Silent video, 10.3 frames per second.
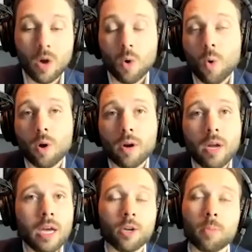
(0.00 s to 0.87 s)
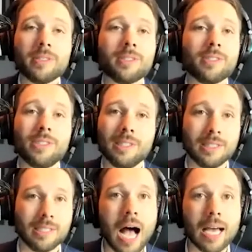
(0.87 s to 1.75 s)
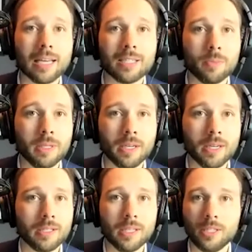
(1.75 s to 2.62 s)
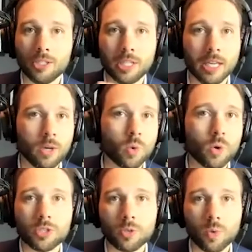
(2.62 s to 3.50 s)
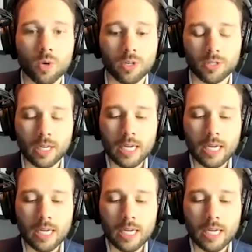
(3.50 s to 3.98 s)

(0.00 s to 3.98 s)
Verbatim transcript: Or your business just dies because it's just getting worse and worse.